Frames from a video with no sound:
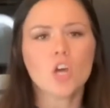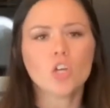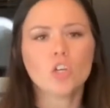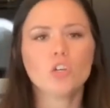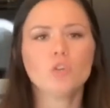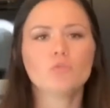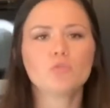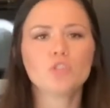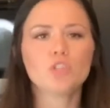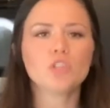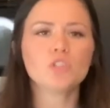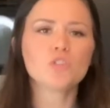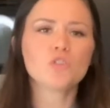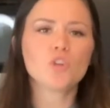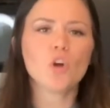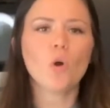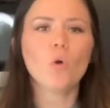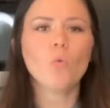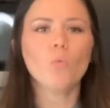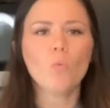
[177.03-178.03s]
You just
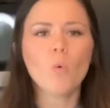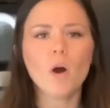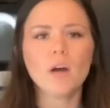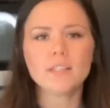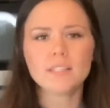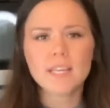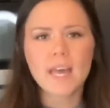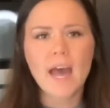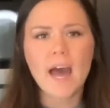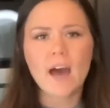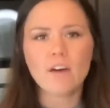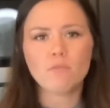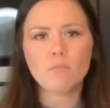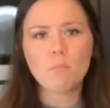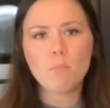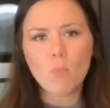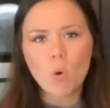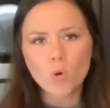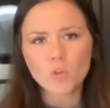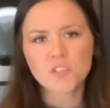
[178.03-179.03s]
don't want to have
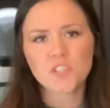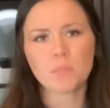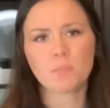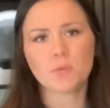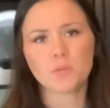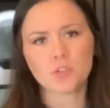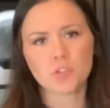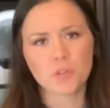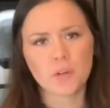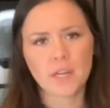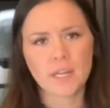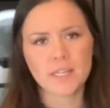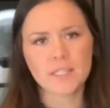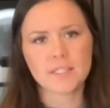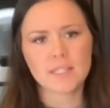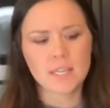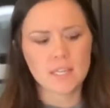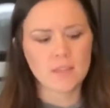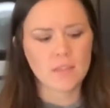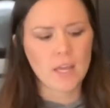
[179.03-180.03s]
multiple trays
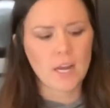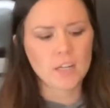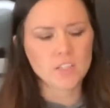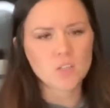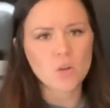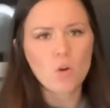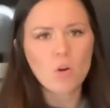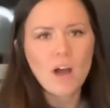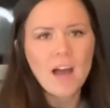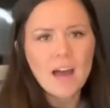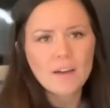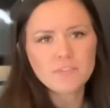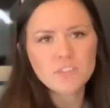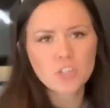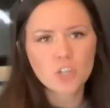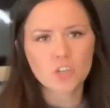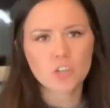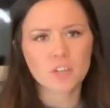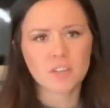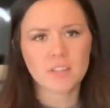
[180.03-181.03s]
in there. So I'll have to
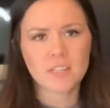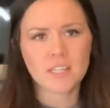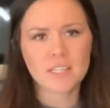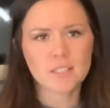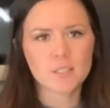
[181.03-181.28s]
cook these